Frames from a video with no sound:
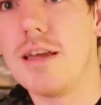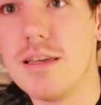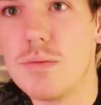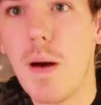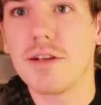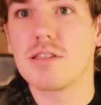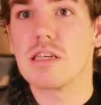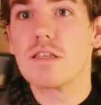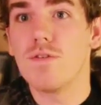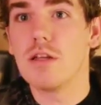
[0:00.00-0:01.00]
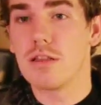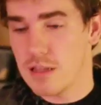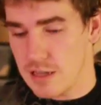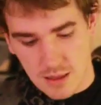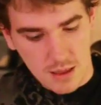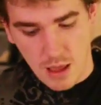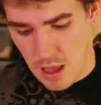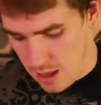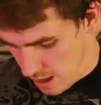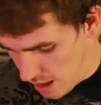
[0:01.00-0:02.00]
He's about 6 feet in length,
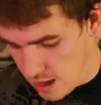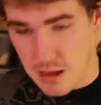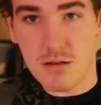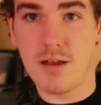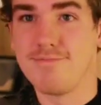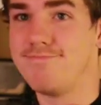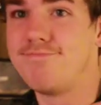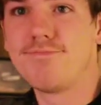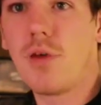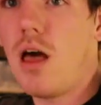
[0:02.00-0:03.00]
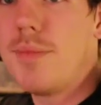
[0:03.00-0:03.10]
and I